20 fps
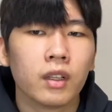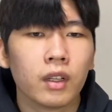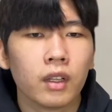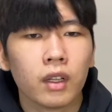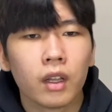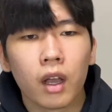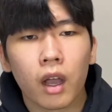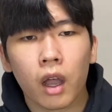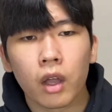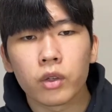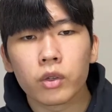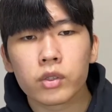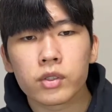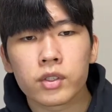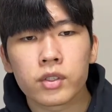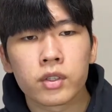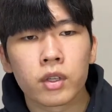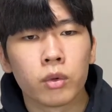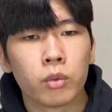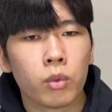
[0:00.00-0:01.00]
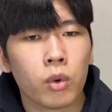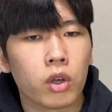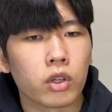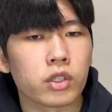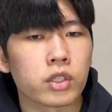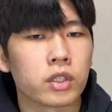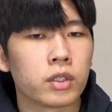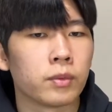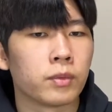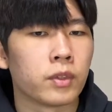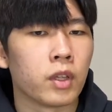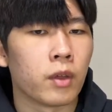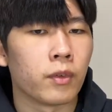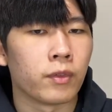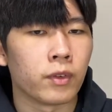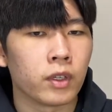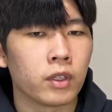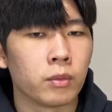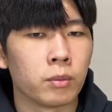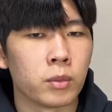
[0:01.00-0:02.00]
I also watched the,
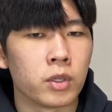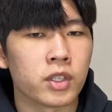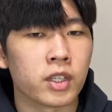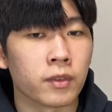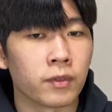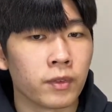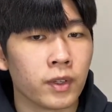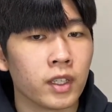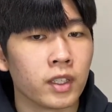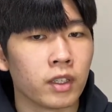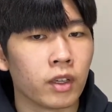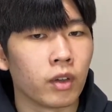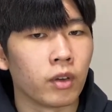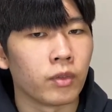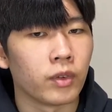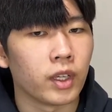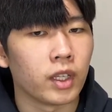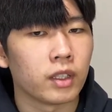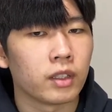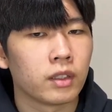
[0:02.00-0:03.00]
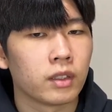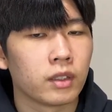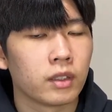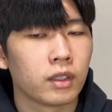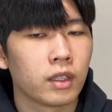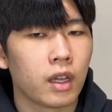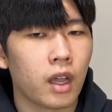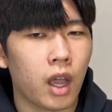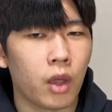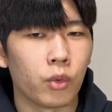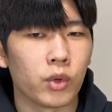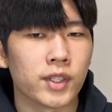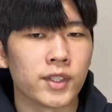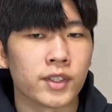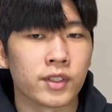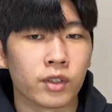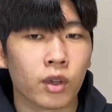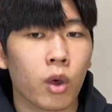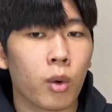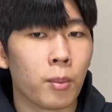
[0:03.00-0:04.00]
the music video of it. I was
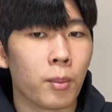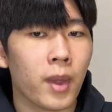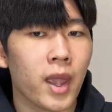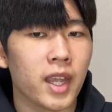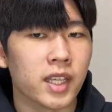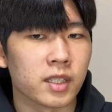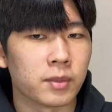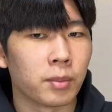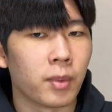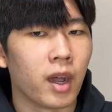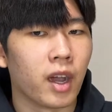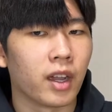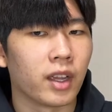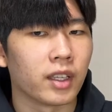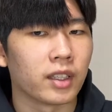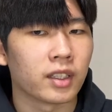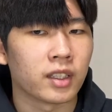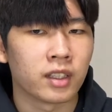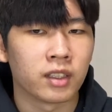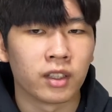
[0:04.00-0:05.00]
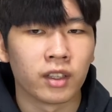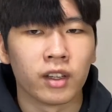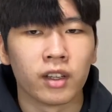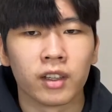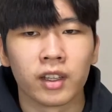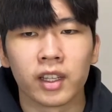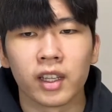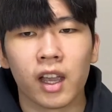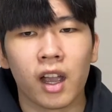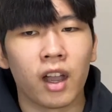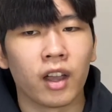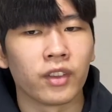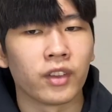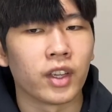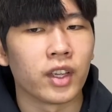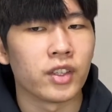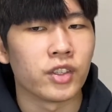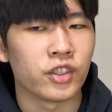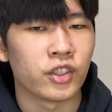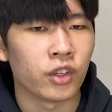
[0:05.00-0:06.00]
so amazed by it, clearly others
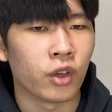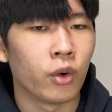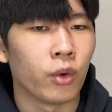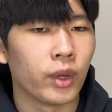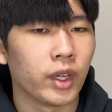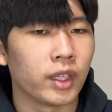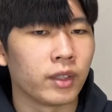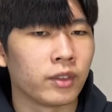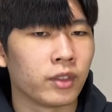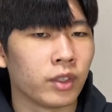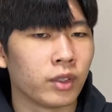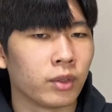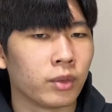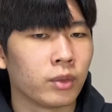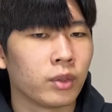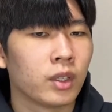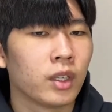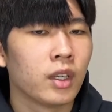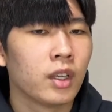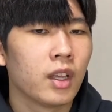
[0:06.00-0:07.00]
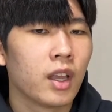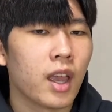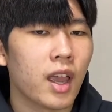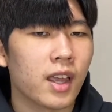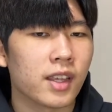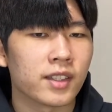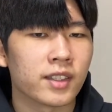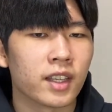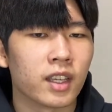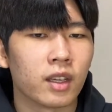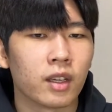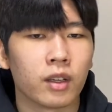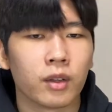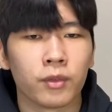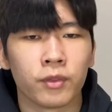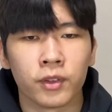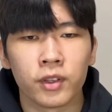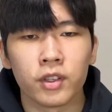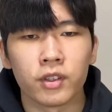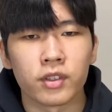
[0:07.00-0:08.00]
enjoy it too, as their
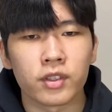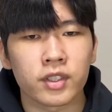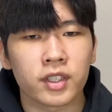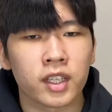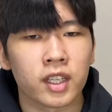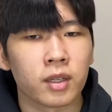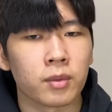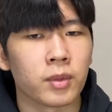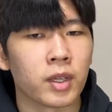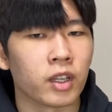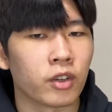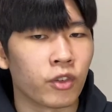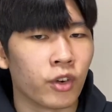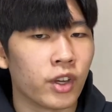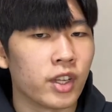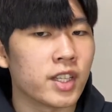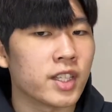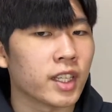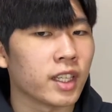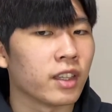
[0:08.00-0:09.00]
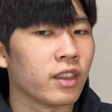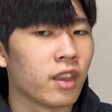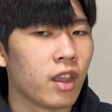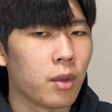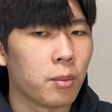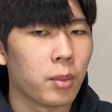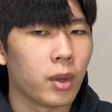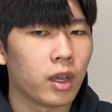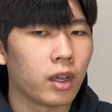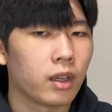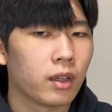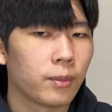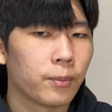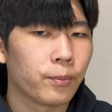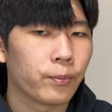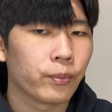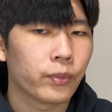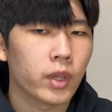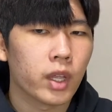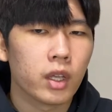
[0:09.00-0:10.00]
views keep increasing in number.
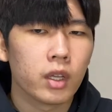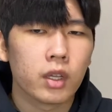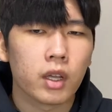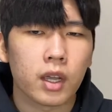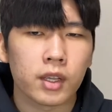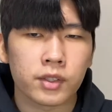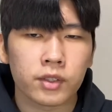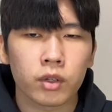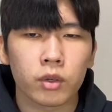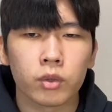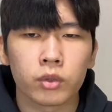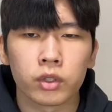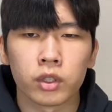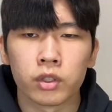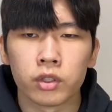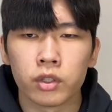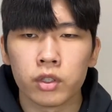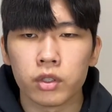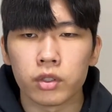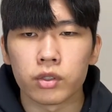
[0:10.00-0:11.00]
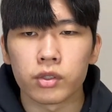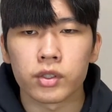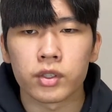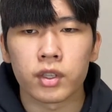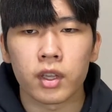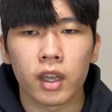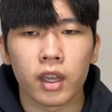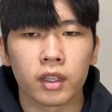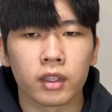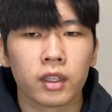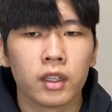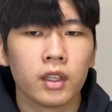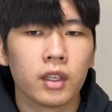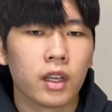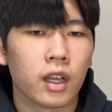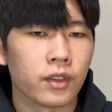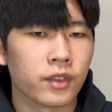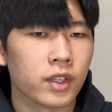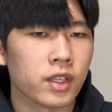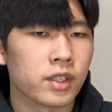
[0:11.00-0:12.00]
I saw on the news that uh,
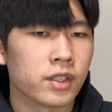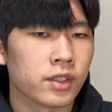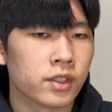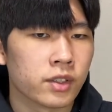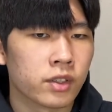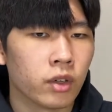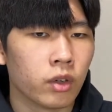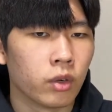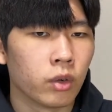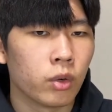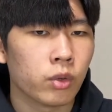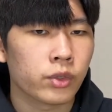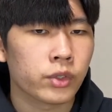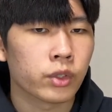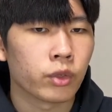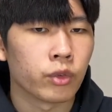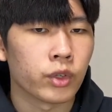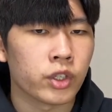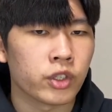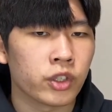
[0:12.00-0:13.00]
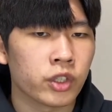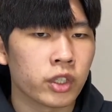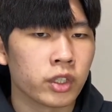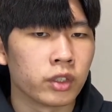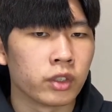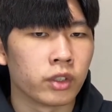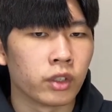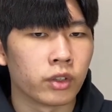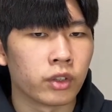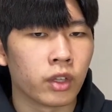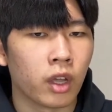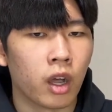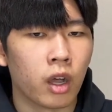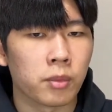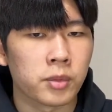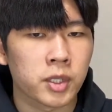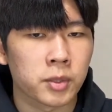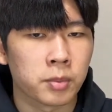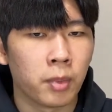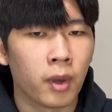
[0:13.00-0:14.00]
this song also reached the top
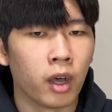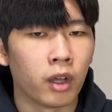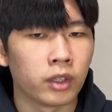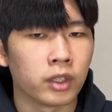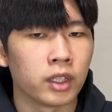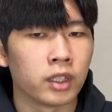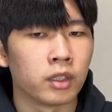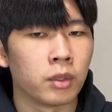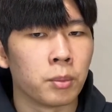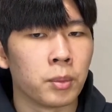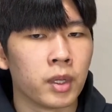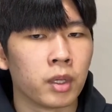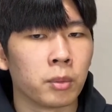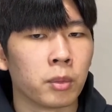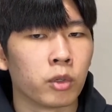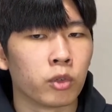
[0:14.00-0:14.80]
spot in the Billboard